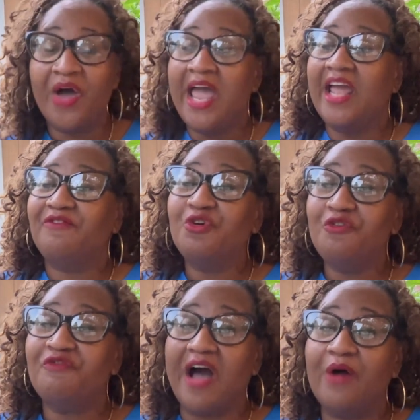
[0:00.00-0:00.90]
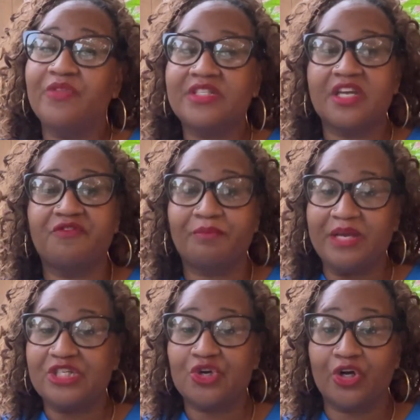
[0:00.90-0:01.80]
If you found this
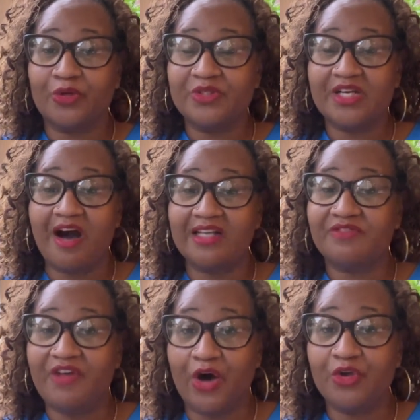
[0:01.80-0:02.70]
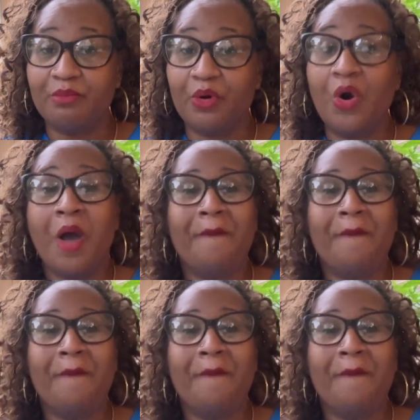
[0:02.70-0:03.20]
information on closing costs valuable,